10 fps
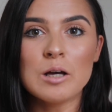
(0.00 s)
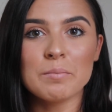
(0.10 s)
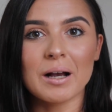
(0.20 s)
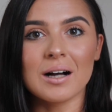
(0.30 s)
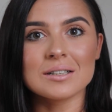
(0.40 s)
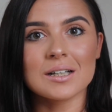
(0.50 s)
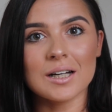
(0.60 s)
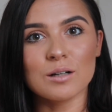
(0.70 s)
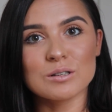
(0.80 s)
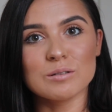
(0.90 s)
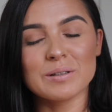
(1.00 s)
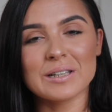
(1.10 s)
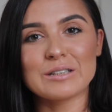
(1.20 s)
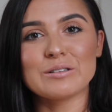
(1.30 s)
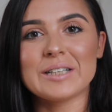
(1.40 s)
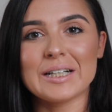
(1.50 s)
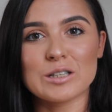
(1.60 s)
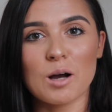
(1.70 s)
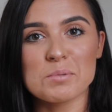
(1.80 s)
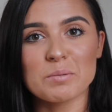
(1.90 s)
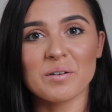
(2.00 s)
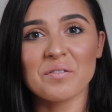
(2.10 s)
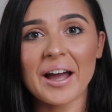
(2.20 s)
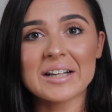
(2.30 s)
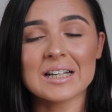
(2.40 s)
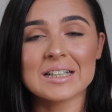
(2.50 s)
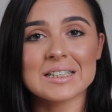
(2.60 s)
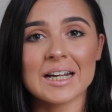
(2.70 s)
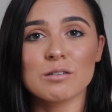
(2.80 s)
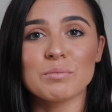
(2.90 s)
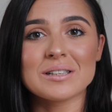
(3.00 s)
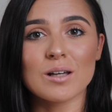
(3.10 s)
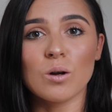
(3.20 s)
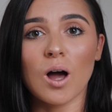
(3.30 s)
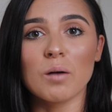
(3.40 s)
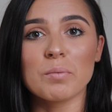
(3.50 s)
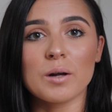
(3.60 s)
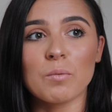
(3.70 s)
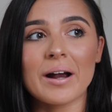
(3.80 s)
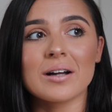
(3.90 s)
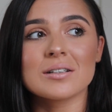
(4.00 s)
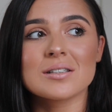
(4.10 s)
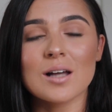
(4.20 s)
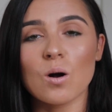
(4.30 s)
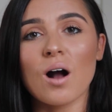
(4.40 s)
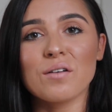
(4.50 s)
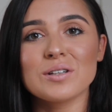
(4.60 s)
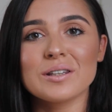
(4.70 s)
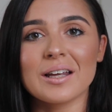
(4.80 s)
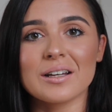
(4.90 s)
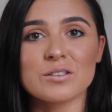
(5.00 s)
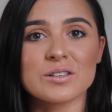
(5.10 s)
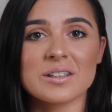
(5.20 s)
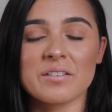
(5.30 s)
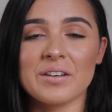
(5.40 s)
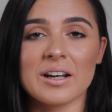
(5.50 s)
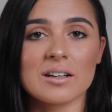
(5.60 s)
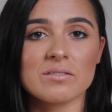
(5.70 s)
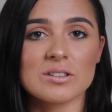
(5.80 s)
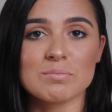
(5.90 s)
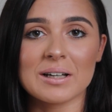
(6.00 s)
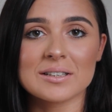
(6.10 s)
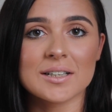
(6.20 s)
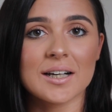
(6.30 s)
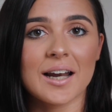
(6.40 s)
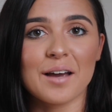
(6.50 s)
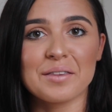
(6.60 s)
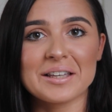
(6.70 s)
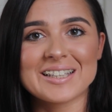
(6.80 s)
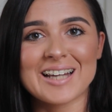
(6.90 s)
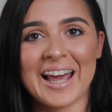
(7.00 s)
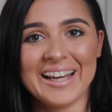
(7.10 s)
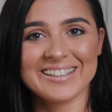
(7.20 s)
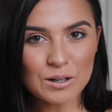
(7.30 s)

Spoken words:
because I know it's something that does take time to perfect, and it's taken me so long, but I wear it so often that I feel like I've just mastered it now at this stage.